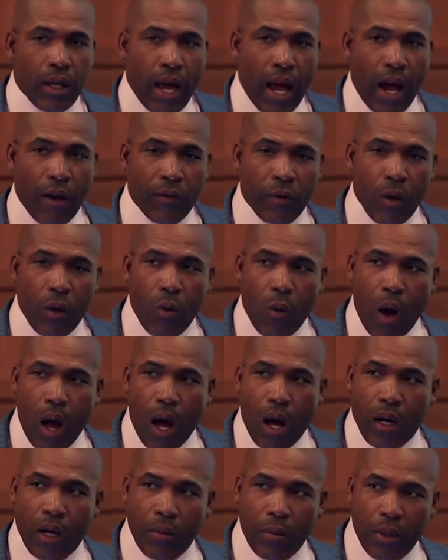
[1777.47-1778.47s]
after a
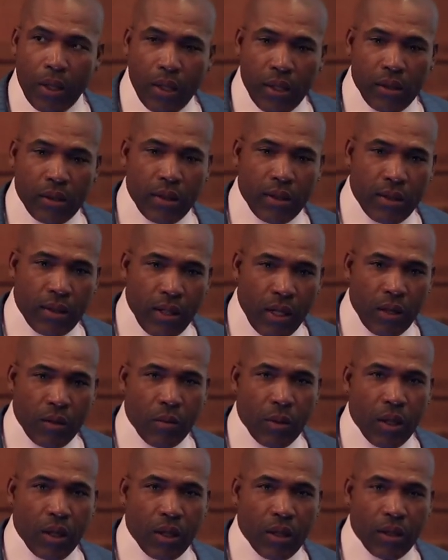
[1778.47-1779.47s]
while it begins to seek
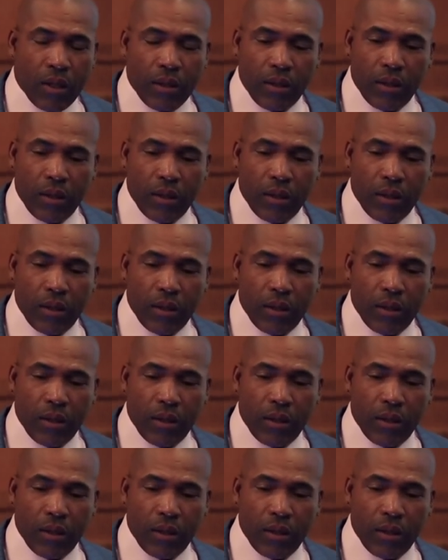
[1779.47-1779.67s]
me.